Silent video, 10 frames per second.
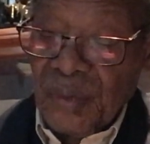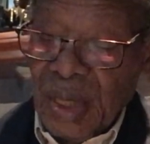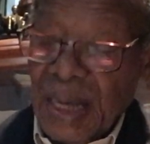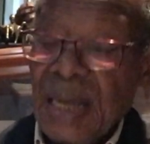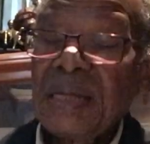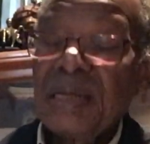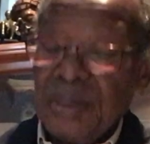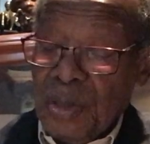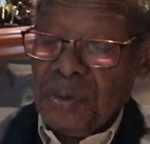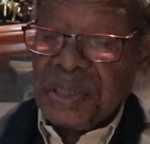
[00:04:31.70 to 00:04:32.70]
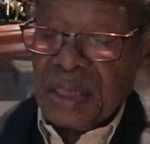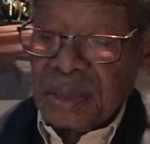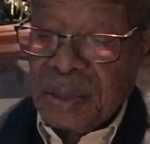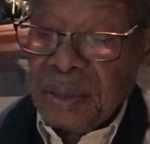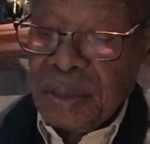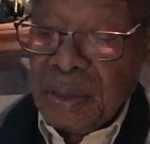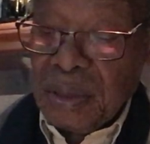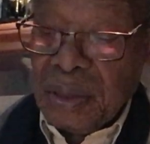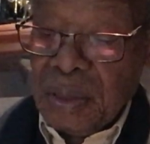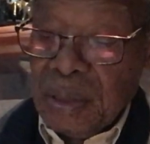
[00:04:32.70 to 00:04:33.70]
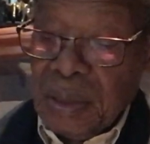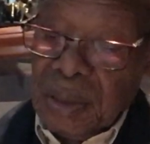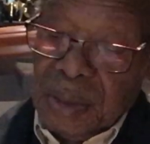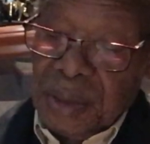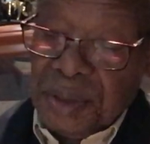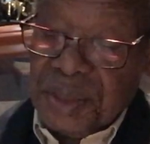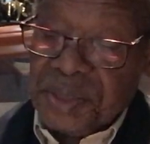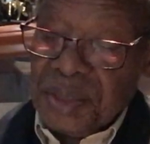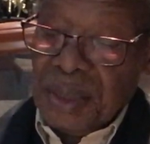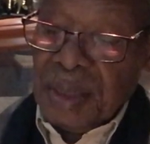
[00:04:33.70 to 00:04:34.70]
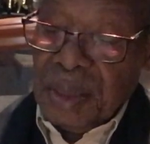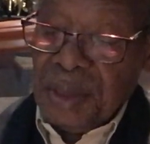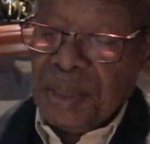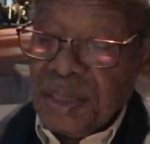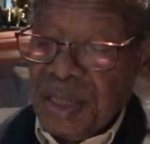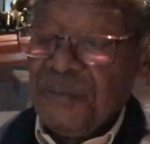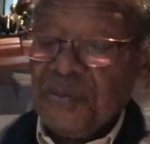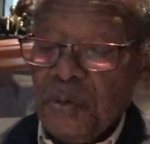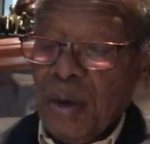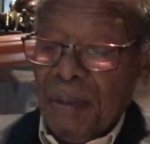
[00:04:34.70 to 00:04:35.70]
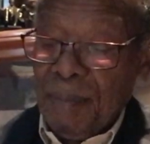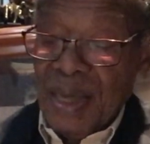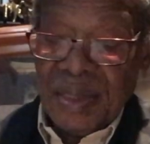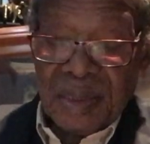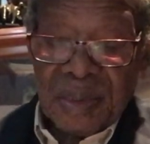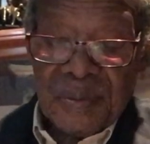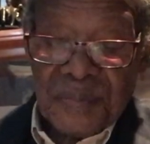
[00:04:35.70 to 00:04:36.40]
I noted this in the interview I made